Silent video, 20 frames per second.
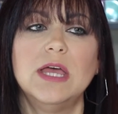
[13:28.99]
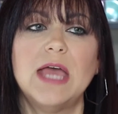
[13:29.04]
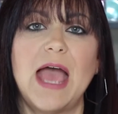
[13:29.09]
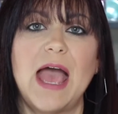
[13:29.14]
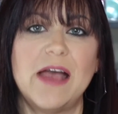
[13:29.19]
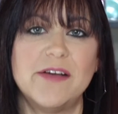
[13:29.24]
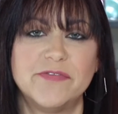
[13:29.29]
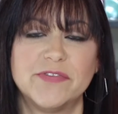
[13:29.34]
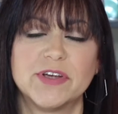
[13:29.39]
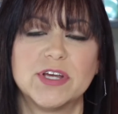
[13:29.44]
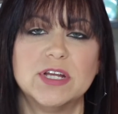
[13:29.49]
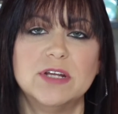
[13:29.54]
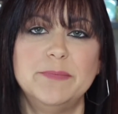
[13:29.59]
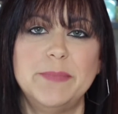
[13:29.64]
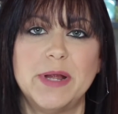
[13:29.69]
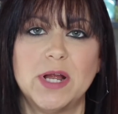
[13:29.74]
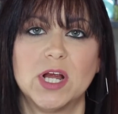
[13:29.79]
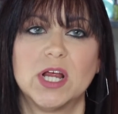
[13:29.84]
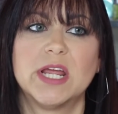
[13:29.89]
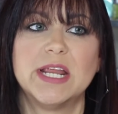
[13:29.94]
African
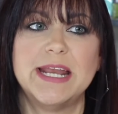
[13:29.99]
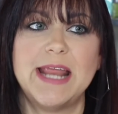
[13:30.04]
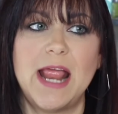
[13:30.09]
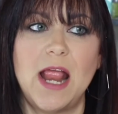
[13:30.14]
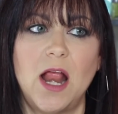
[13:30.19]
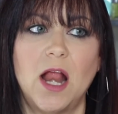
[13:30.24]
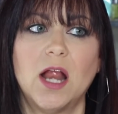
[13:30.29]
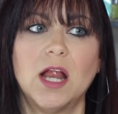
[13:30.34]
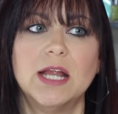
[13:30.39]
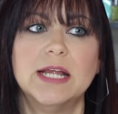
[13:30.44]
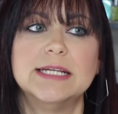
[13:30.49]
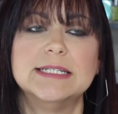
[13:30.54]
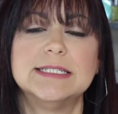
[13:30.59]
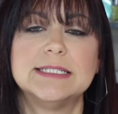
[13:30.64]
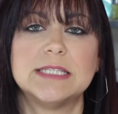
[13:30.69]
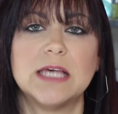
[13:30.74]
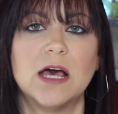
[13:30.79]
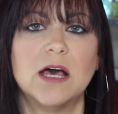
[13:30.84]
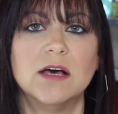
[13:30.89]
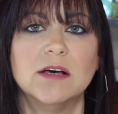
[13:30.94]
American
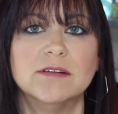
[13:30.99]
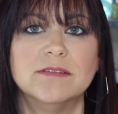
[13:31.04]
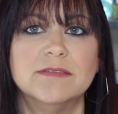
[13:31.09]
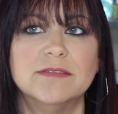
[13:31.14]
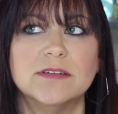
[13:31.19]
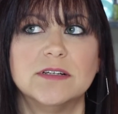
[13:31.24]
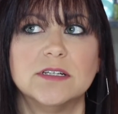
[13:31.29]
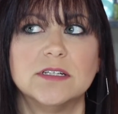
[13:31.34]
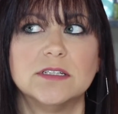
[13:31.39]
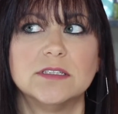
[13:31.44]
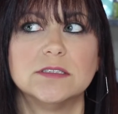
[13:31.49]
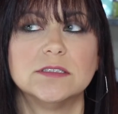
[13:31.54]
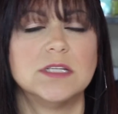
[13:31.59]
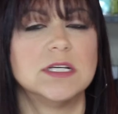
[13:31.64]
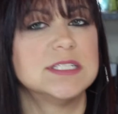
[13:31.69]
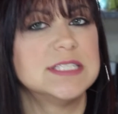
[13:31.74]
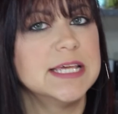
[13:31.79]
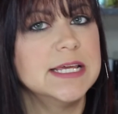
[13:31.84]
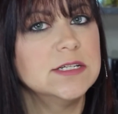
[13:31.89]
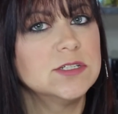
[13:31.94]
areas of
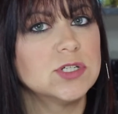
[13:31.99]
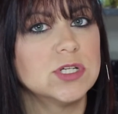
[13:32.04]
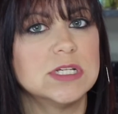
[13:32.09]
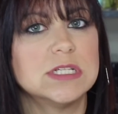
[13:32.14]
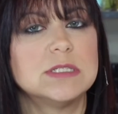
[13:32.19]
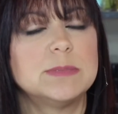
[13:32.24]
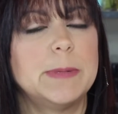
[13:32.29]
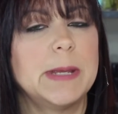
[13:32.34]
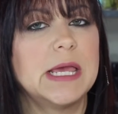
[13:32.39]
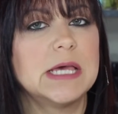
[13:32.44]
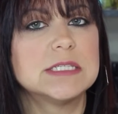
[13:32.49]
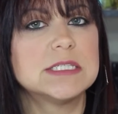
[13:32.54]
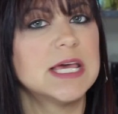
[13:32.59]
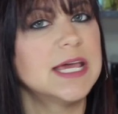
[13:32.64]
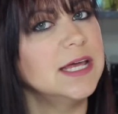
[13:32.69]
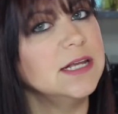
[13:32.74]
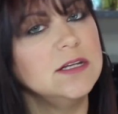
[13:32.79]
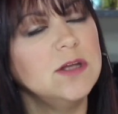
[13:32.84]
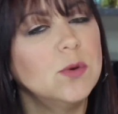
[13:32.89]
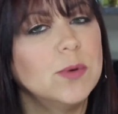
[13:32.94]
Los Angeles, because I
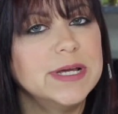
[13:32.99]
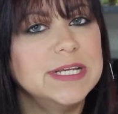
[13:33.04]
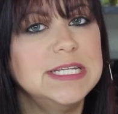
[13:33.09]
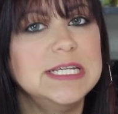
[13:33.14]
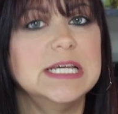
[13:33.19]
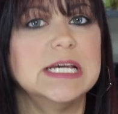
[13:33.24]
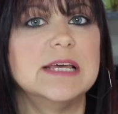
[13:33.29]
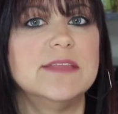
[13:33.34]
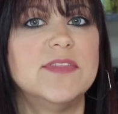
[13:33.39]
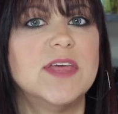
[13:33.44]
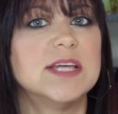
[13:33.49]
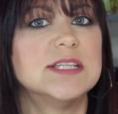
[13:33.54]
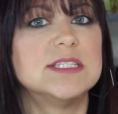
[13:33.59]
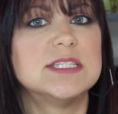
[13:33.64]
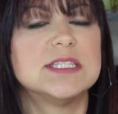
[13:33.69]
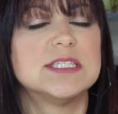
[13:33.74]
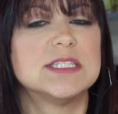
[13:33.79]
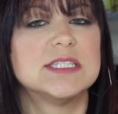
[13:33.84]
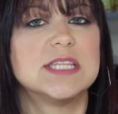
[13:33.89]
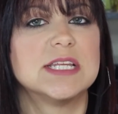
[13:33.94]
had no idea.
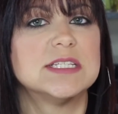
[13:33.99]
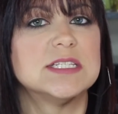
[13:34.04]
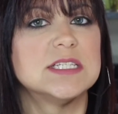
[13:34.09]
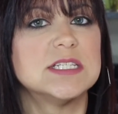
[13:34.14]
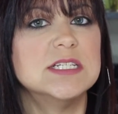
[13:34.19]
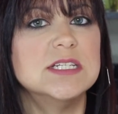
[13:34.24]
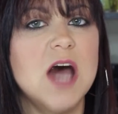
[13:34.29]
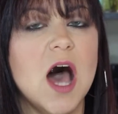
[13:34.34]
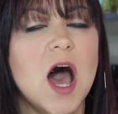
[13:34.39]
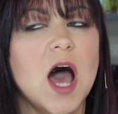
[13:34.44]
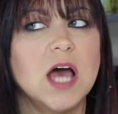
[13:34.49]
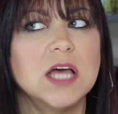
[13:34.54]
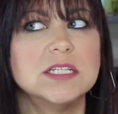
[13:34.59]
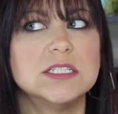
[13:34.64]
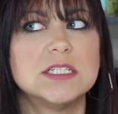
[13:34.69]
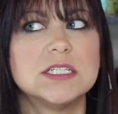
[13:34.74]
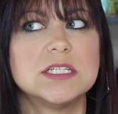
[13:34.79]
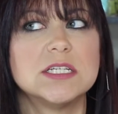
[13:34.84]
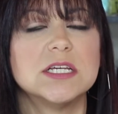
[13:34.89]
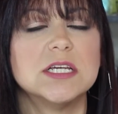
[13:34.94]
That's
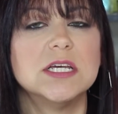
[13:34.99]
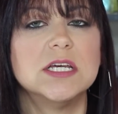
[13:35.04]
not